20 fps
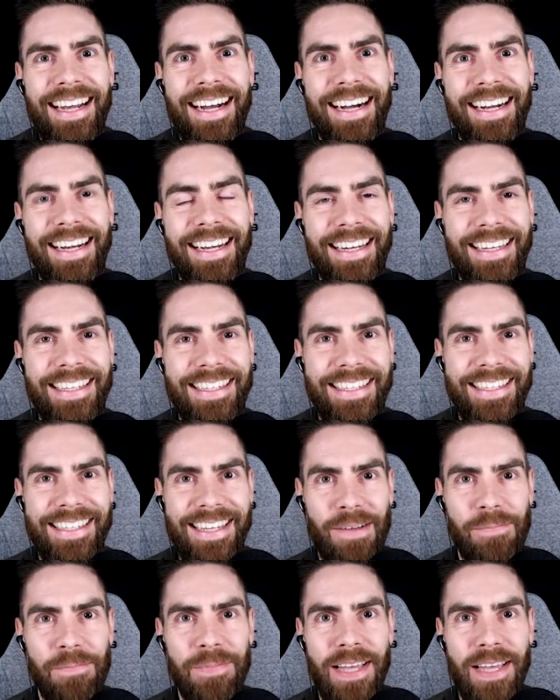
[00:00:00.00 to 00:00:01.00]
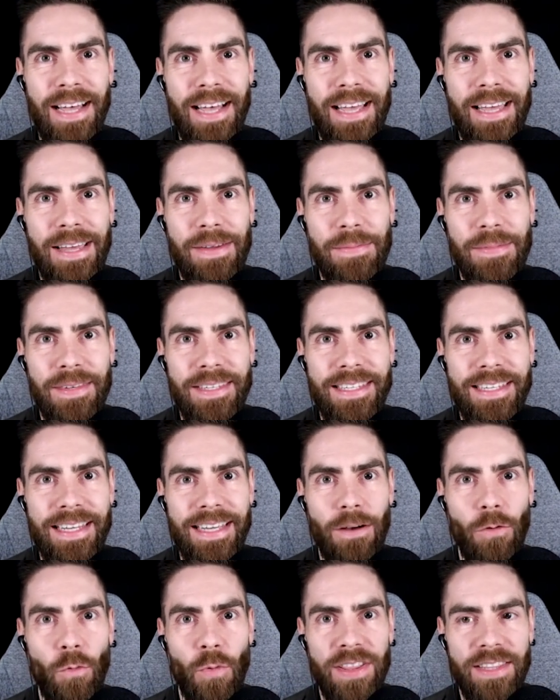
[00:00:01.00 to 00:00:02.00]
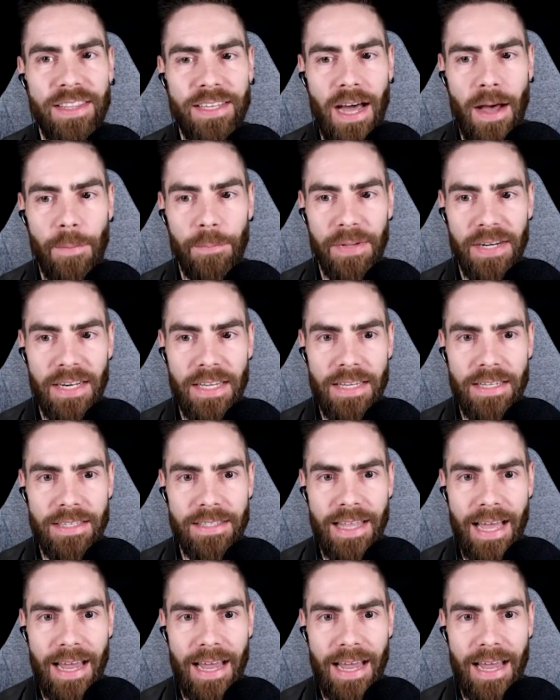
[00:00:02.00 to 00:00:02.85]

uh sometimes with companies